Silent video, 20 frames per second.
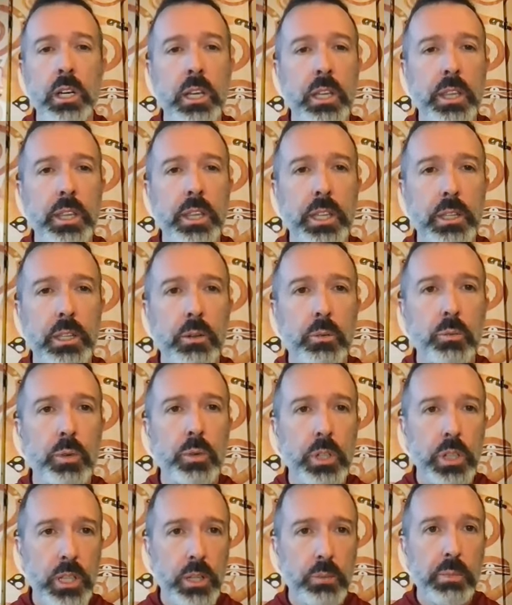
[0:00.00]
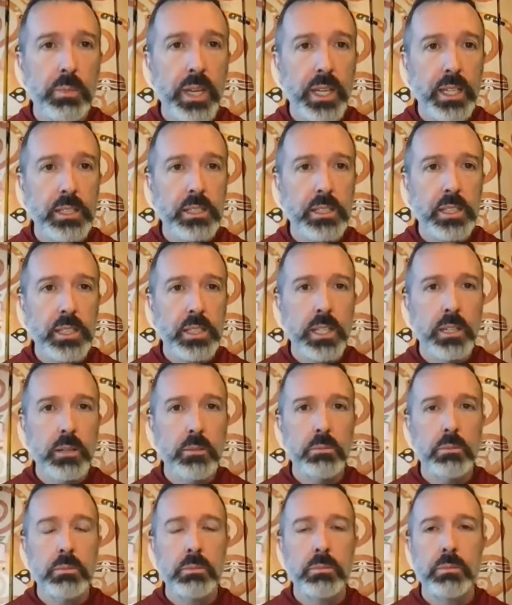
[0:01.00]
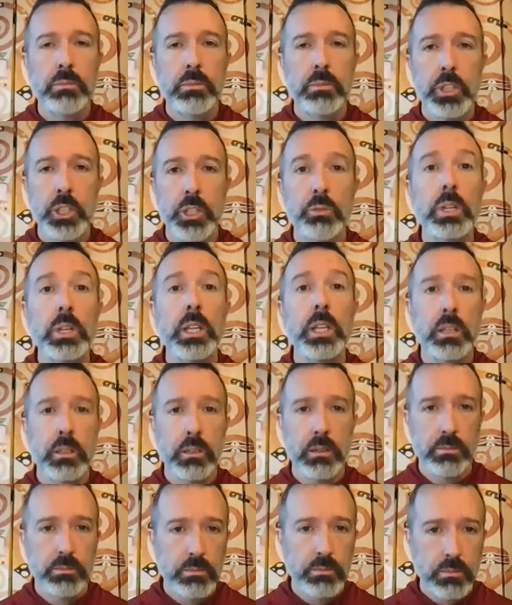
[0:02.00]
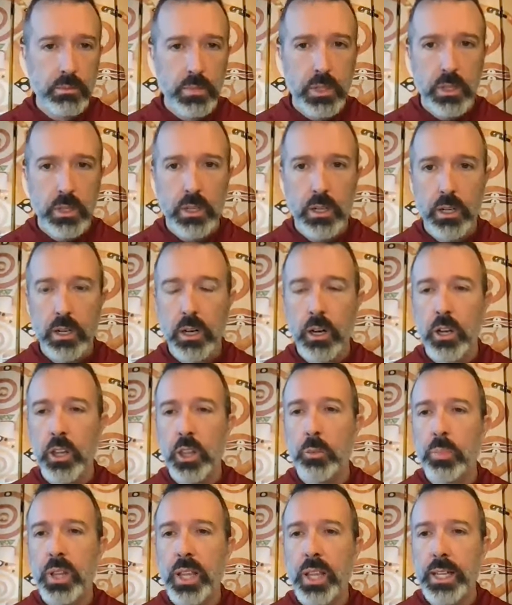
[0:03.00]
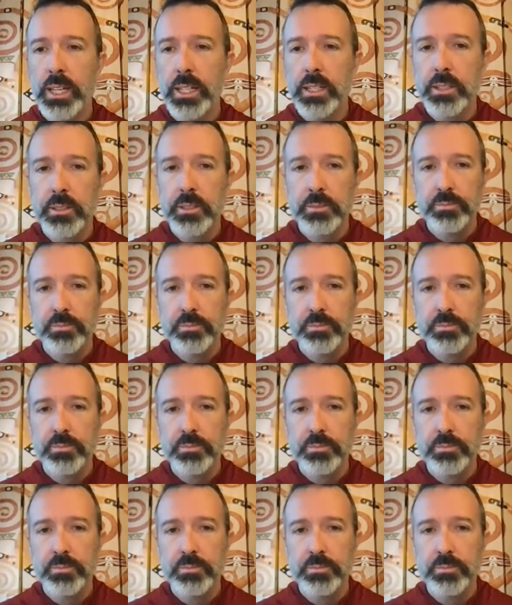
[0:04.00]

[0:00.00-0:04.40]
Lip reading: that really makes them unique on the planet.